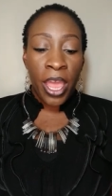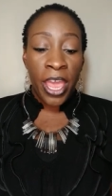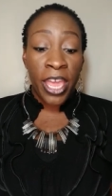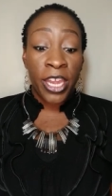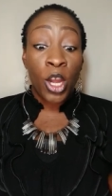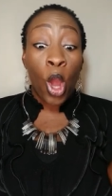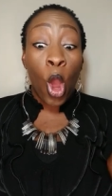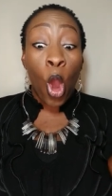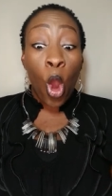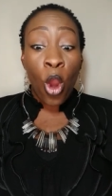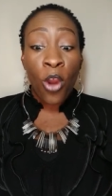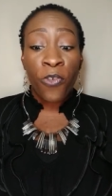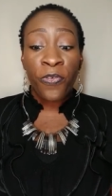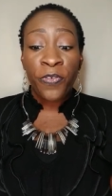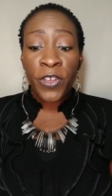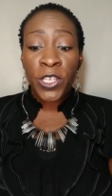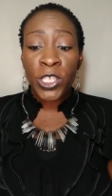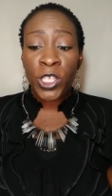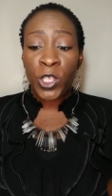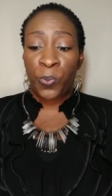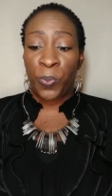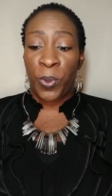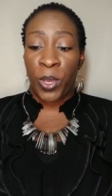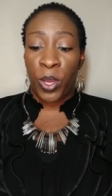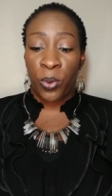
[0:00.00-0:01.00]
an
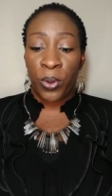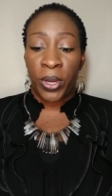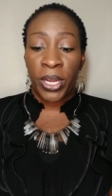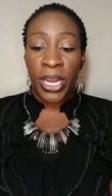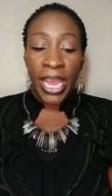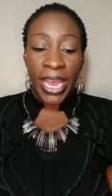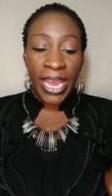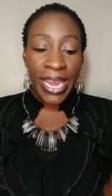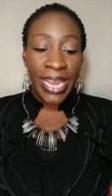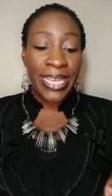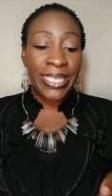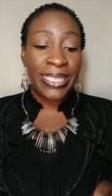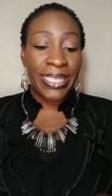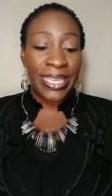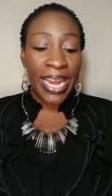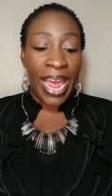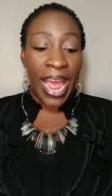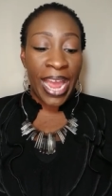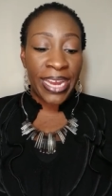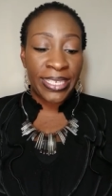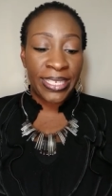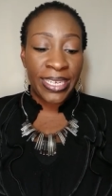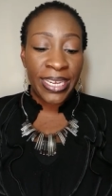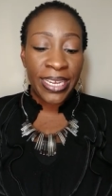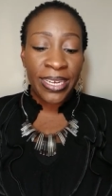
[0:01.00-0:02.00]
orphan spirit is an
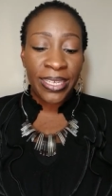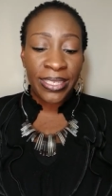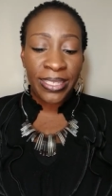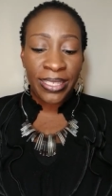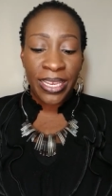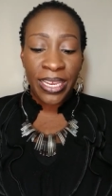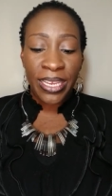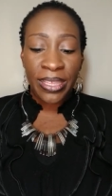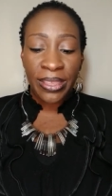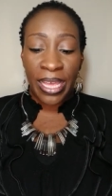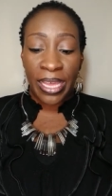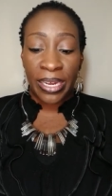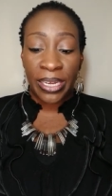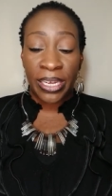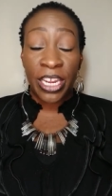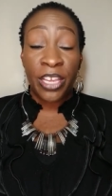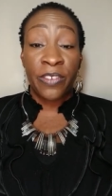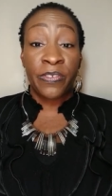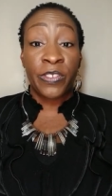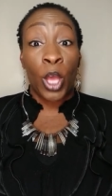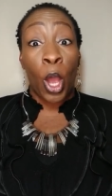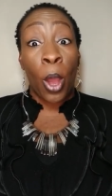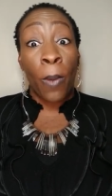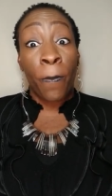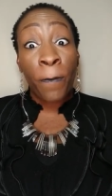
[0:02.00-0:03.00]
identity that
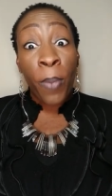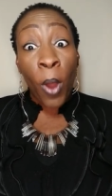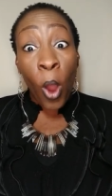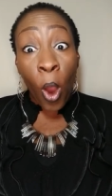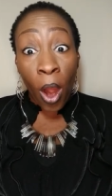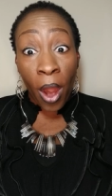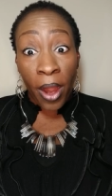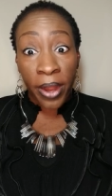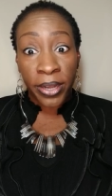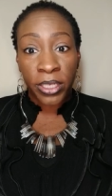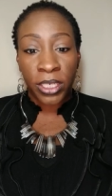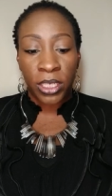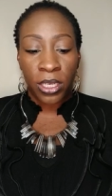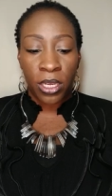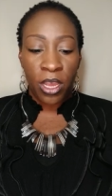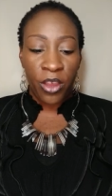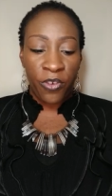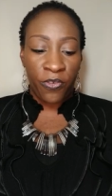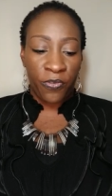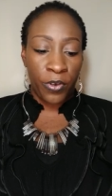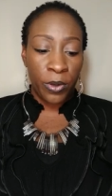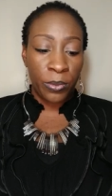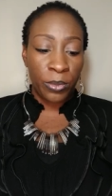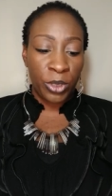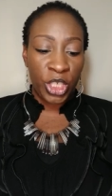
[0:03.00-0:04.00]
lives apart
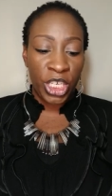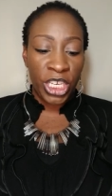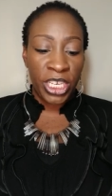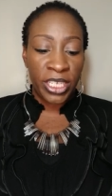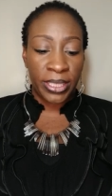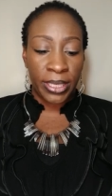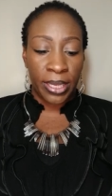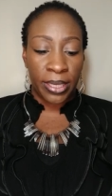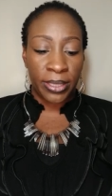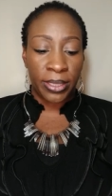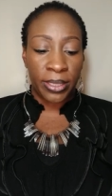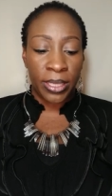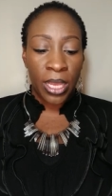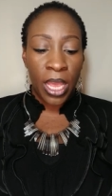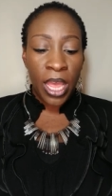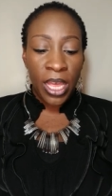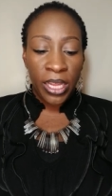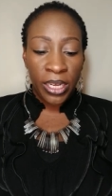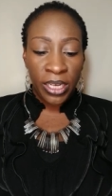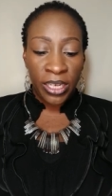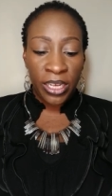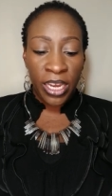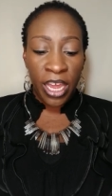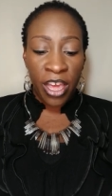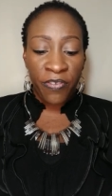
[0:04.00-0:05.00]
from Jesus,
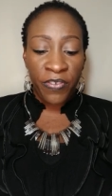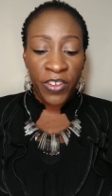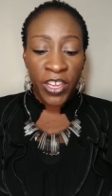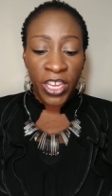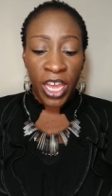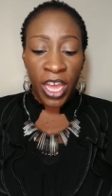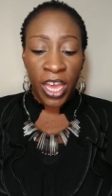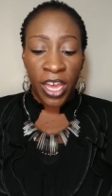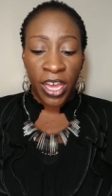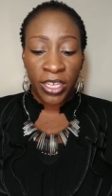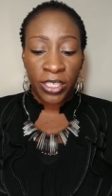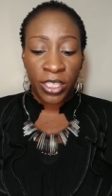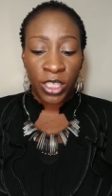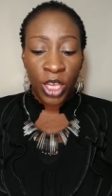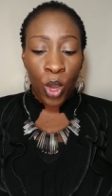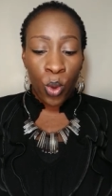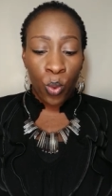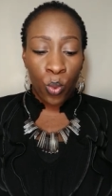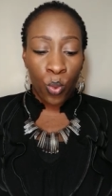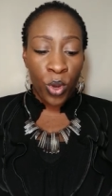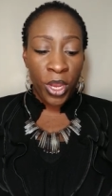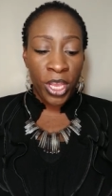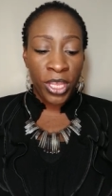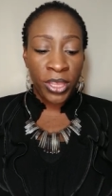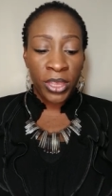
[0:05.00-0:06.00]
loving us
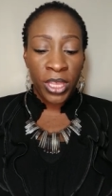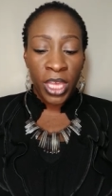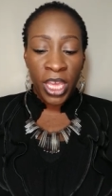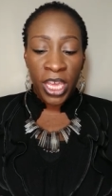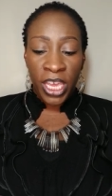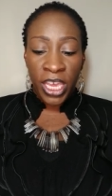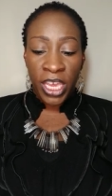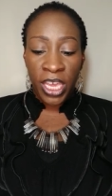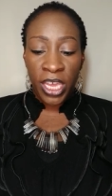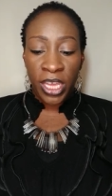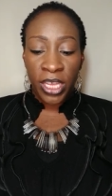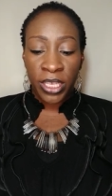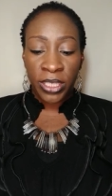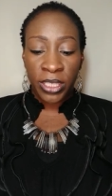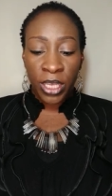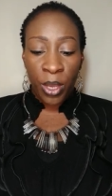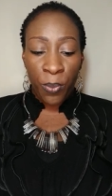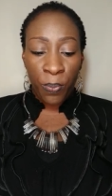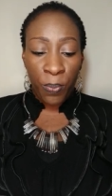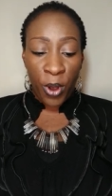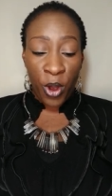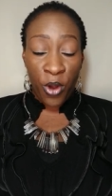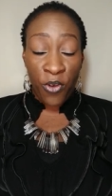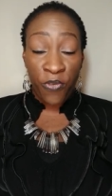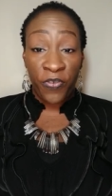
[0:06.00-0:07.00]
with his
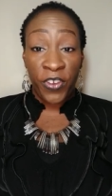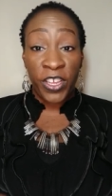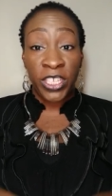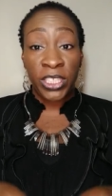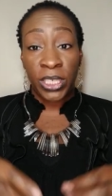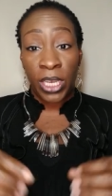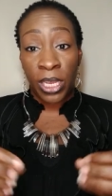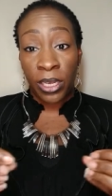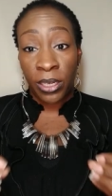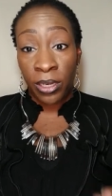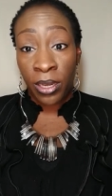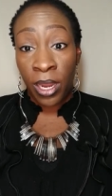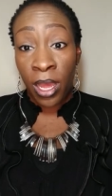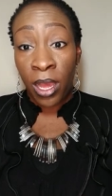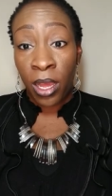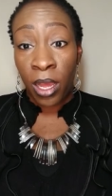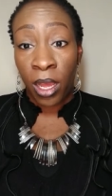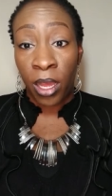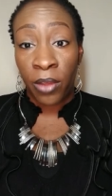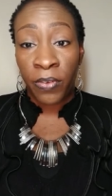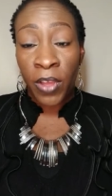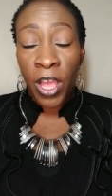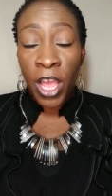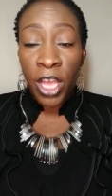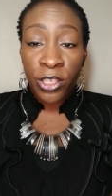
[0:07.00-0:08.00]
perfect
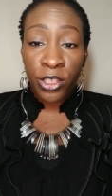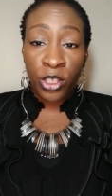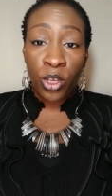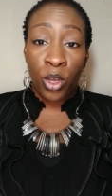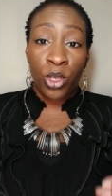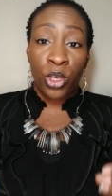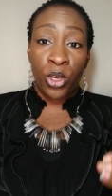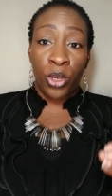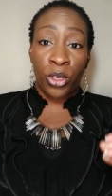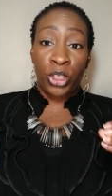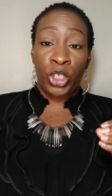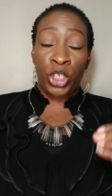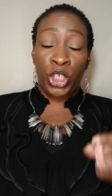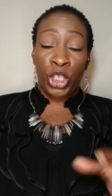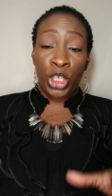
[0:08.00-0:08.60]
love. So you're